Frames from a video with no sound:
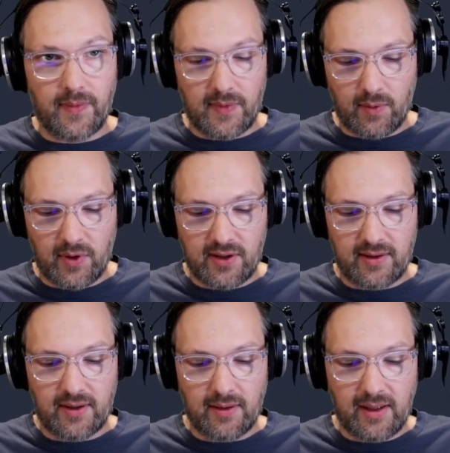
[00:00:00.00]
which
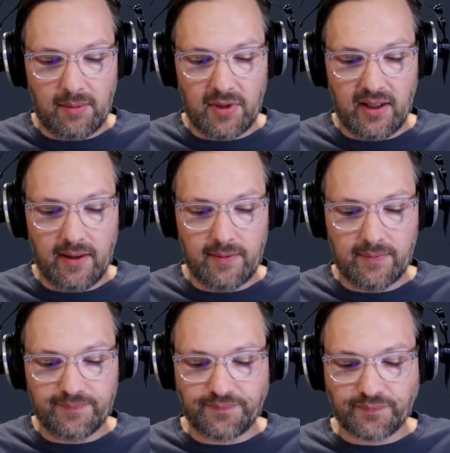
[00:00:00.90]
is namely
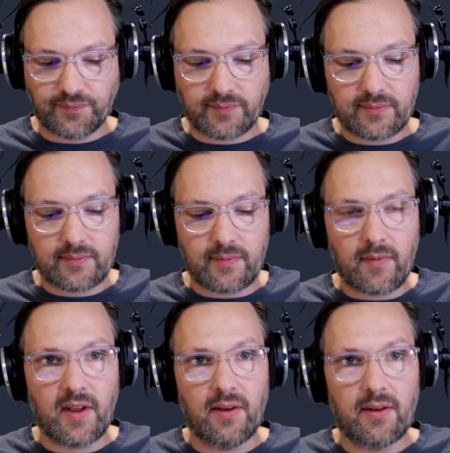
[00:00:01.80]

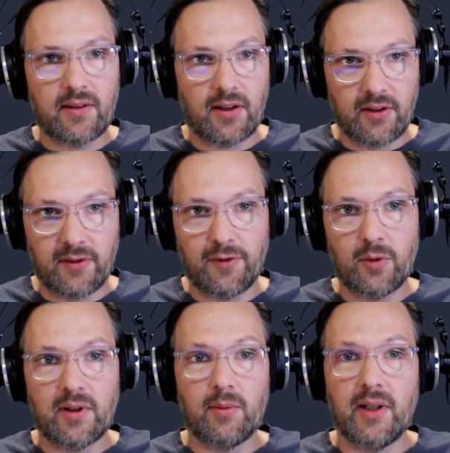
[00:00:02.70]
the target
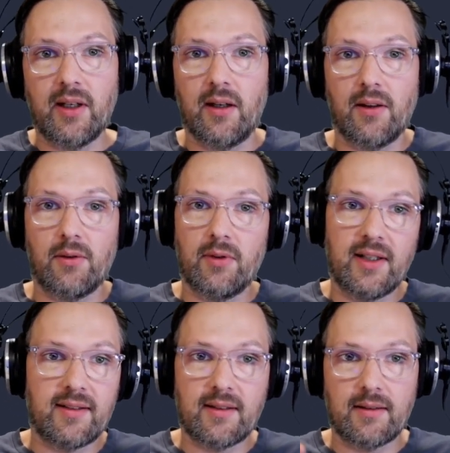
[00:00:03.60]
folder where the
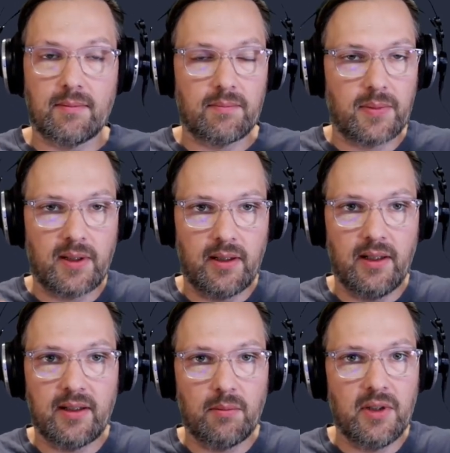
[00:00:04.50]
Rust uh,
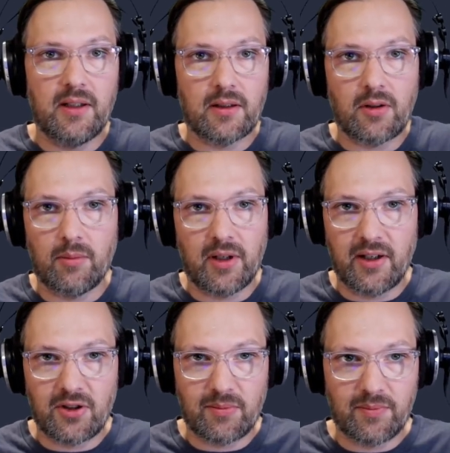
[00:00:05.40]
intermediate
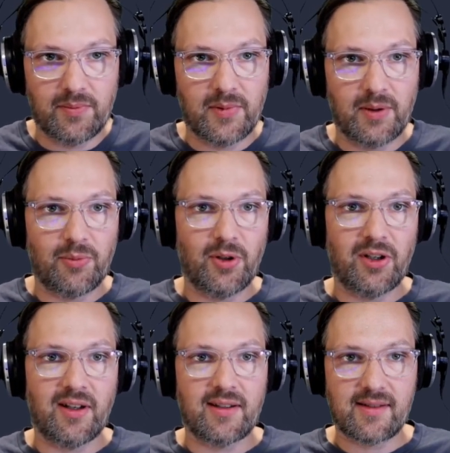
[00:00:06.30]
compilation
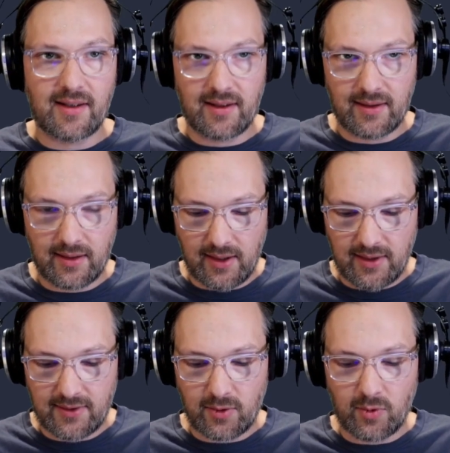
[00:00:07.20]
products are
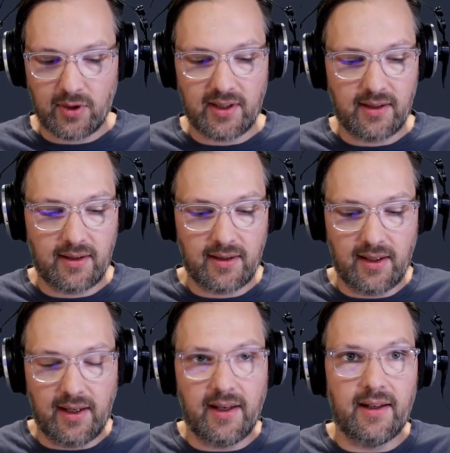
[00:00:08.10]
stored, and
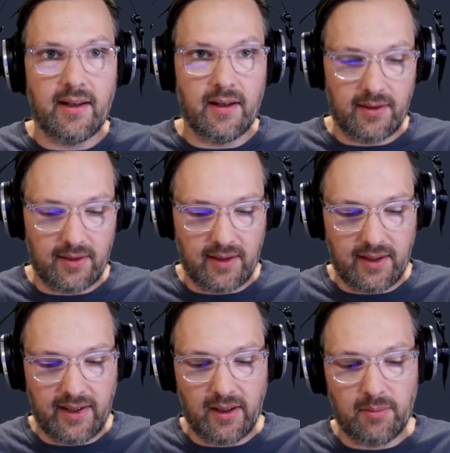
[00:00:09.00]
uh,
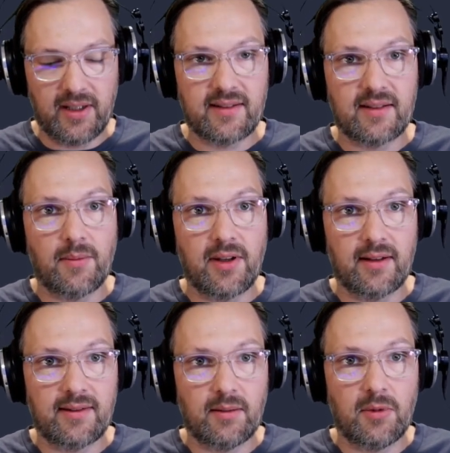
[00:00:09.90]
Elm has something
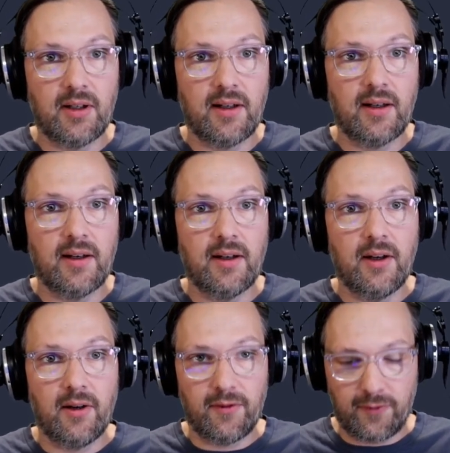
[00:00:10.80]
similar,
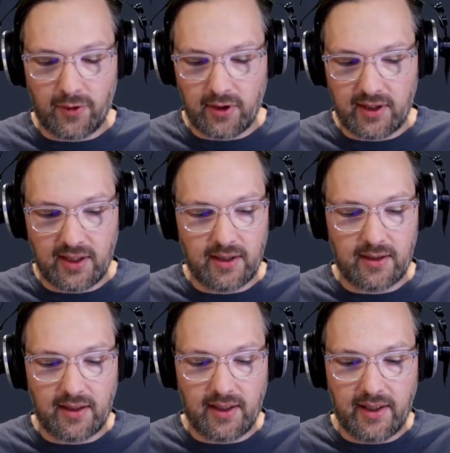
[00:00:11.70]
front-end
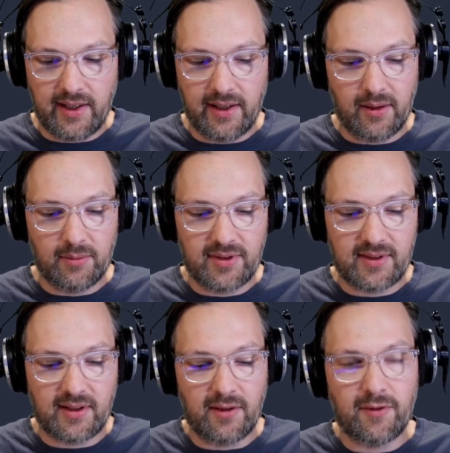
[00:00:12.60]
Elm
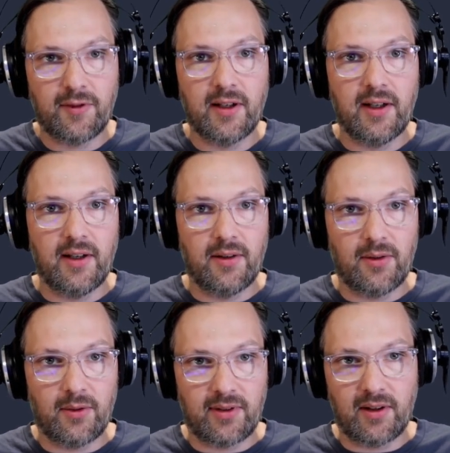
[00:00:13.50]
stuff.
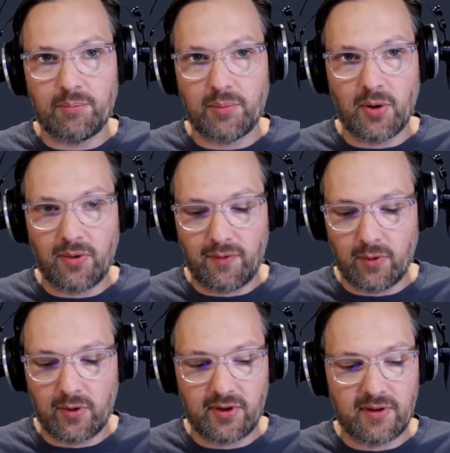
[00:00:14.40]
Those are both
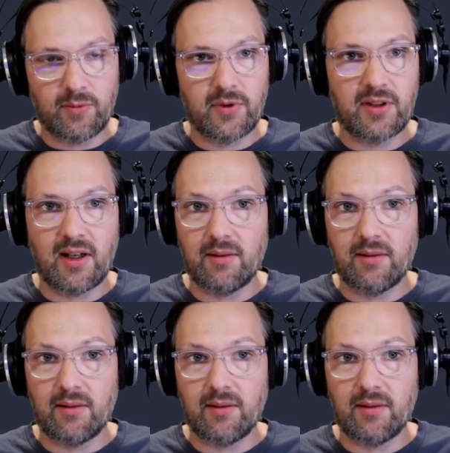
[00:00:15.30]
folders that